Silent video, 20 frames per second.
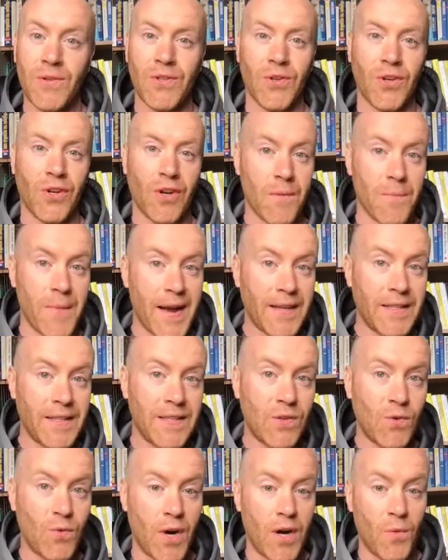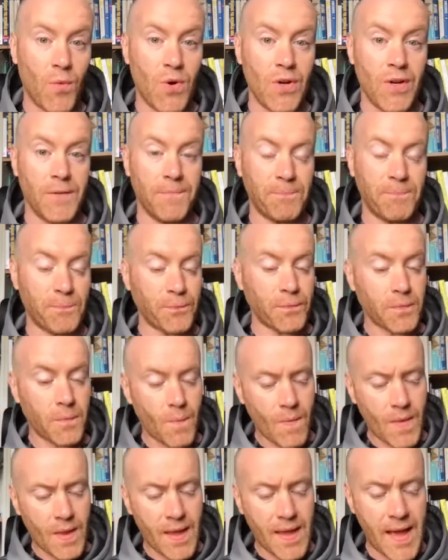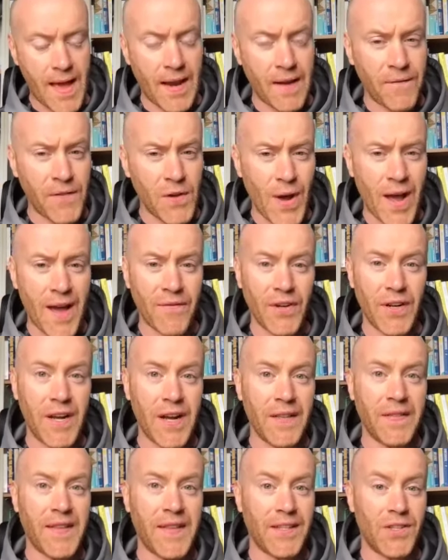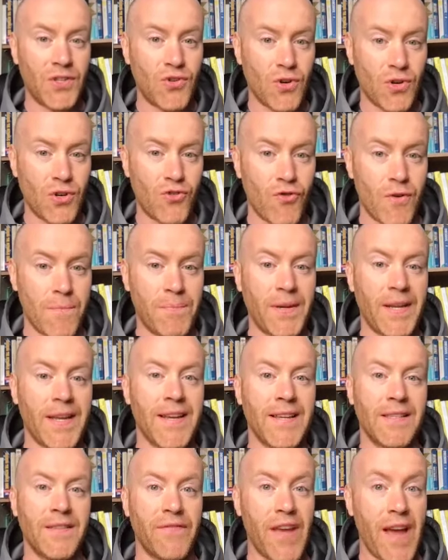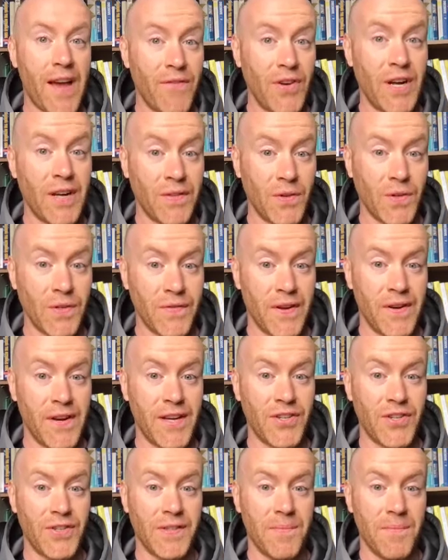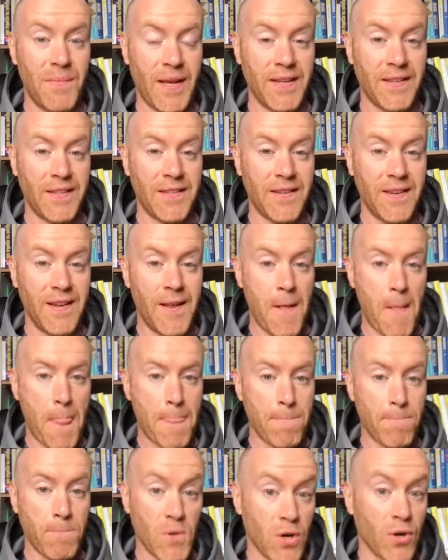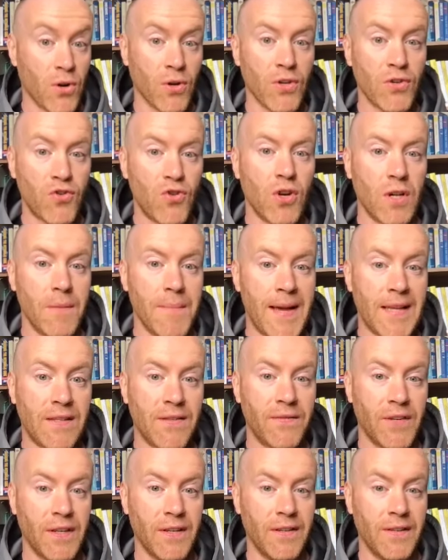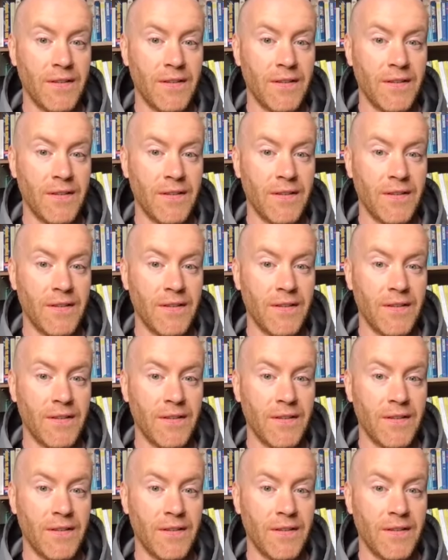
Do they go back to square one? And if you haven't got that structure in place, if you haven't got those foundations in place, you're going to struggle massively.